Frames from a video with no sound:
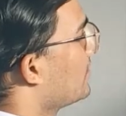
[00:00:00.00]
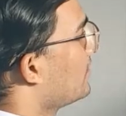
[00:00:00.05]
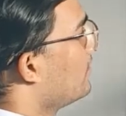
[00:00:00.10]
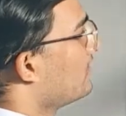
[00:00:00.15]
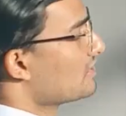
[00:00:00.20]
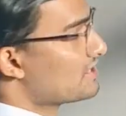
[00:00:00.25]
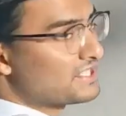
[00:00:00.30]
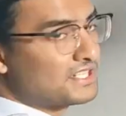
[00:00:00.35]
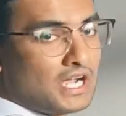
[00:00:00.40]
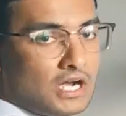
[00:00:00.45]

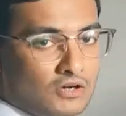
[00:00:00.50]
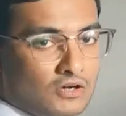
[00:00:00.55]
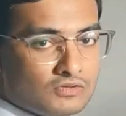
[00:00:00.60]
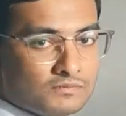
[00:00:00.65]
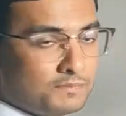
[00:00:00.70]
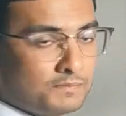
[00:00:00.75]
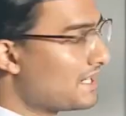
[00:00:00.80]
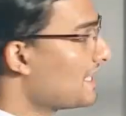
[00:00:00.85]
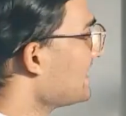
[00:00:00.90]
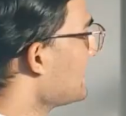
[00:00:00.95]
goes
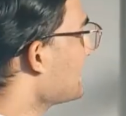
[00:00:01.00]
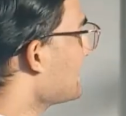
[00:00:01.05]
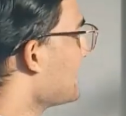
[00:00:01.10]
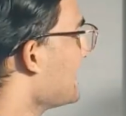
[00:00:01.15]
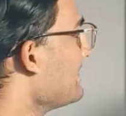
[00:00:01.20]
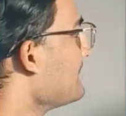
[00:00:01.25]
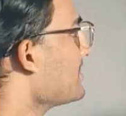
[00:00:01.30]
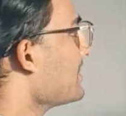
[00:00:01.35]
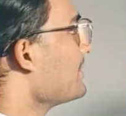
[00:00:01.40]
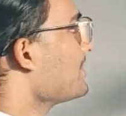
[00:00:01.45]
down, but at the
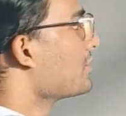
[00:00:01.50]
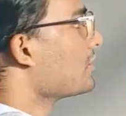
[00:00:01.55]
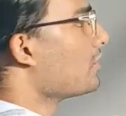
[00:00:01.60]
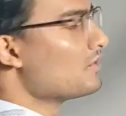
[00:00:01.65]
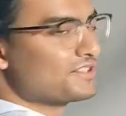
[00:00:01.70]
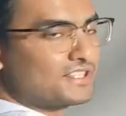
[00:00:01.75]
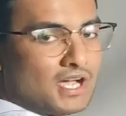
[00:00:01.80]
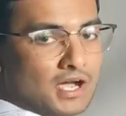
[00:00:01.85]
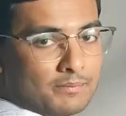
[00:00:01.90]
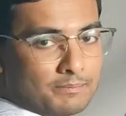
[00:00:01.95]
same time it
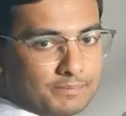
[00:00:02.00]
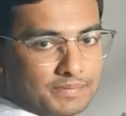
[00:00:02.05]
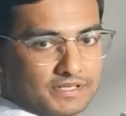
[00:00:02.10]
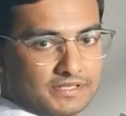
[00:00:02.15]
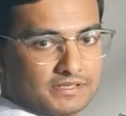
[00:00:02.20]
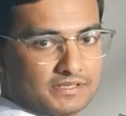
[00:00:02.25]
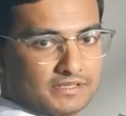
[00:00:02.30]
goes up?